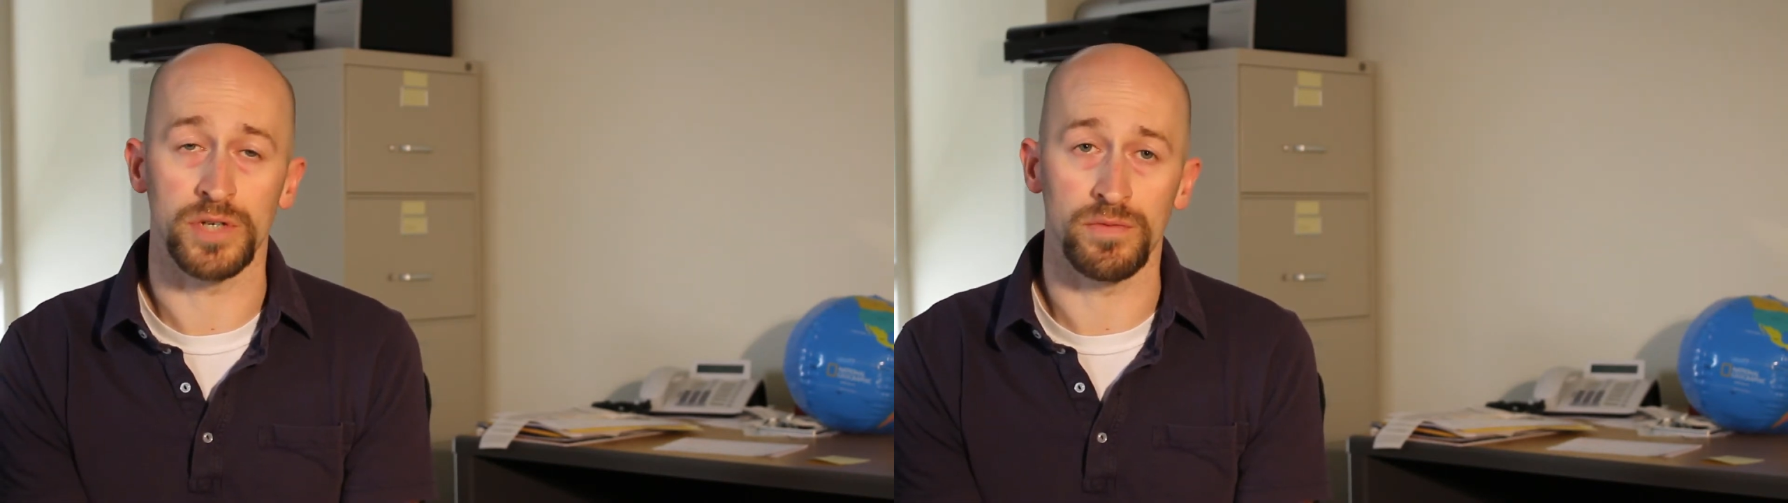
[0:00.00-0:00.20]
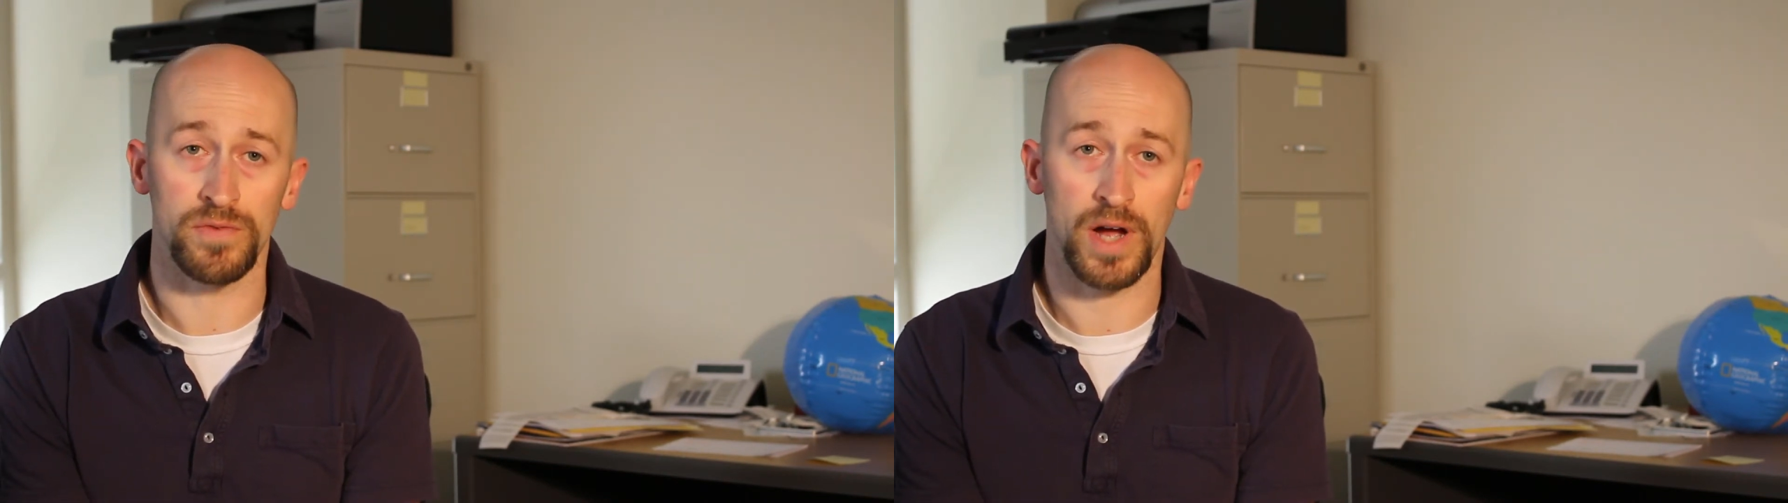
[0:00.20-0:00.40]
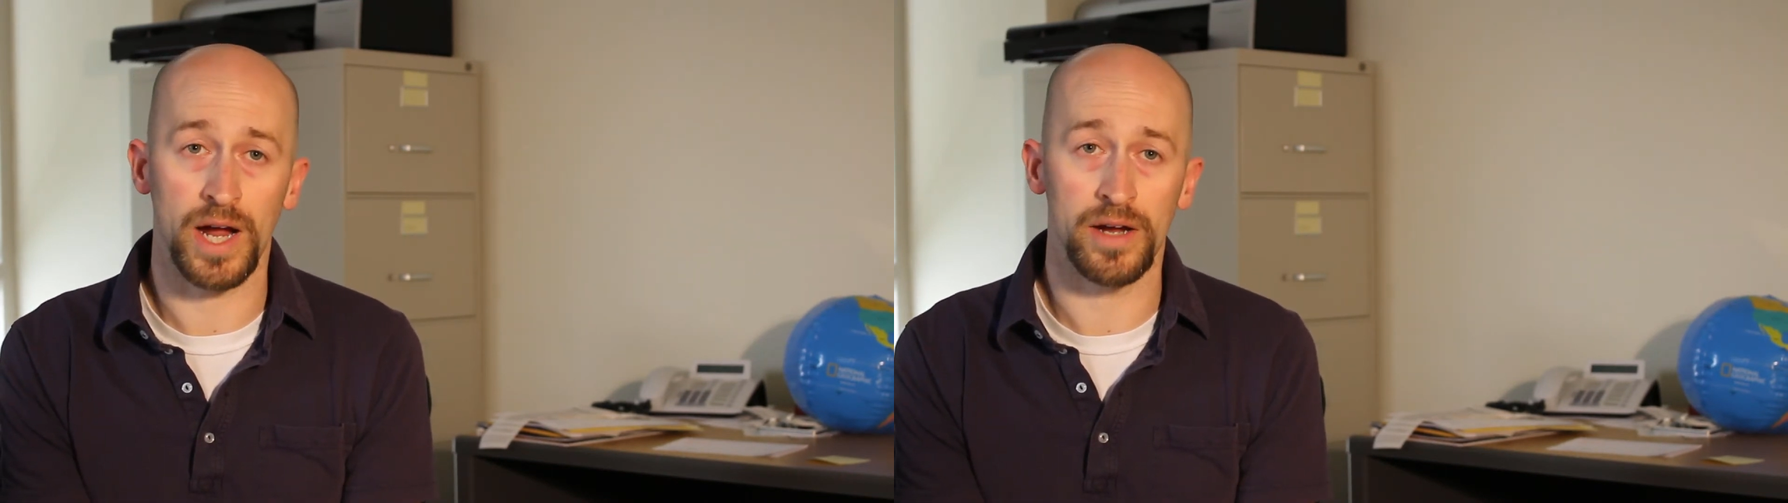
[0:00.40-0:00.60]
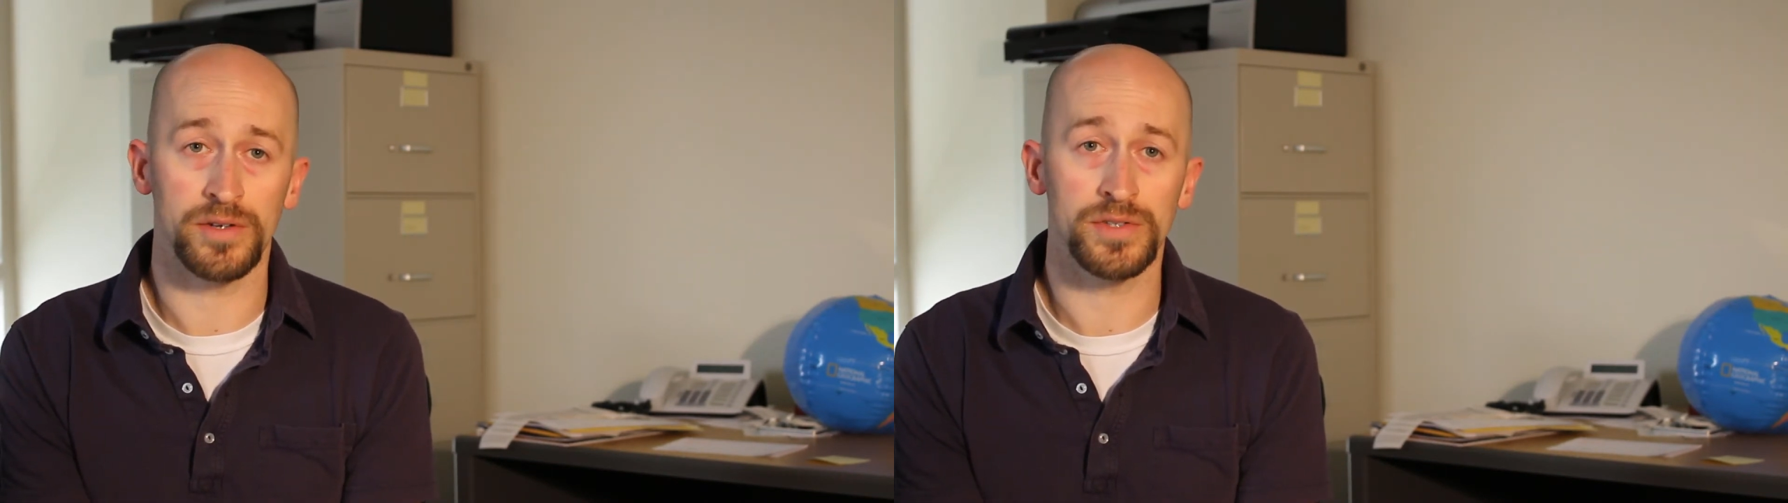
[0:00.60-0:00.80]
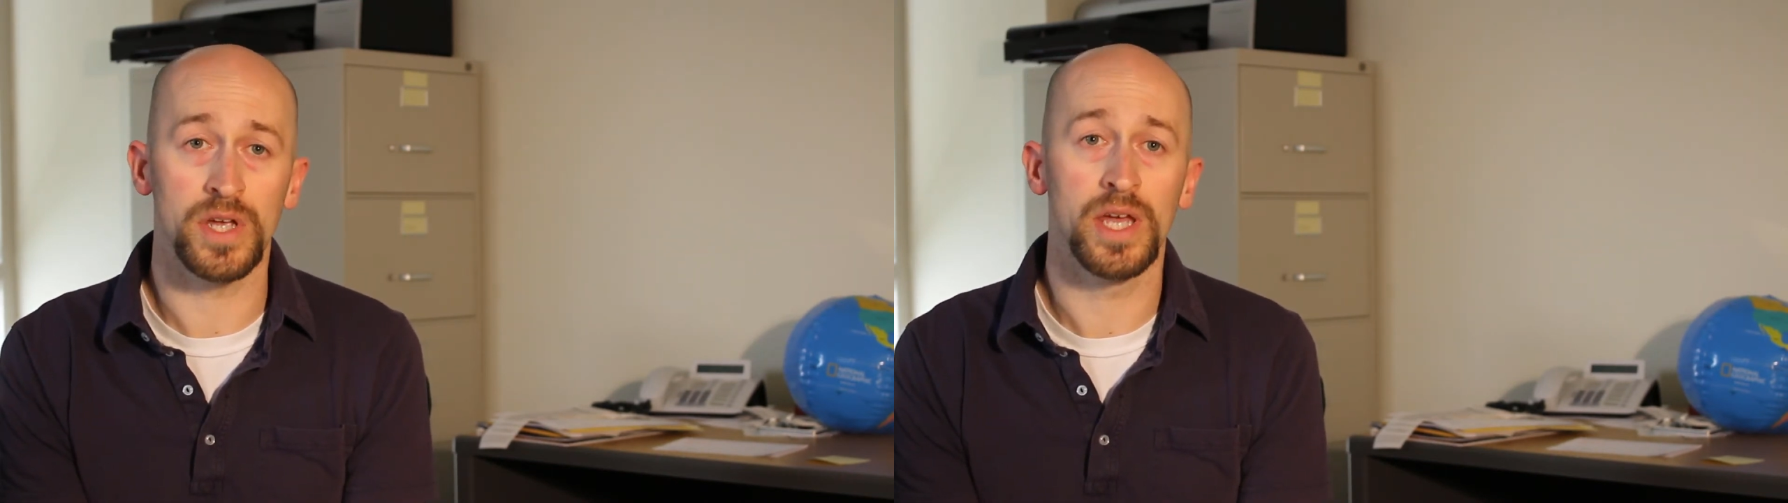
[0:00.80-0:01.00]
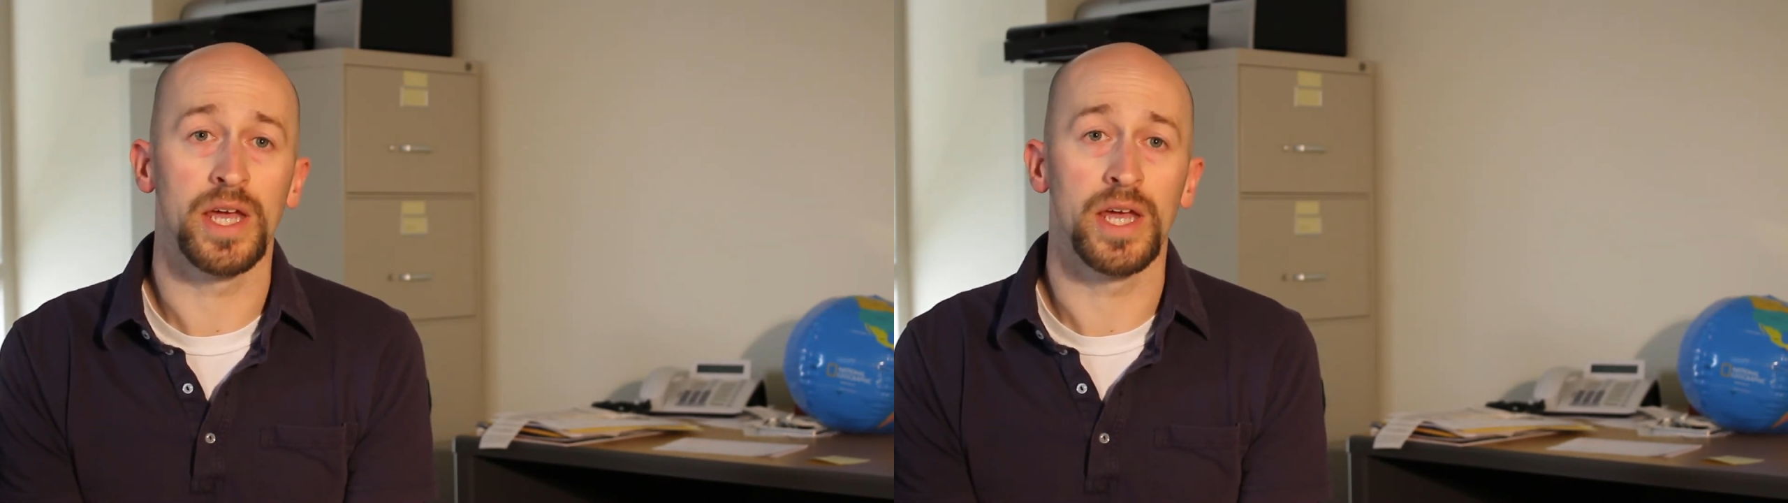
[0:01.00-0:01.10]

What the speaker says: different fires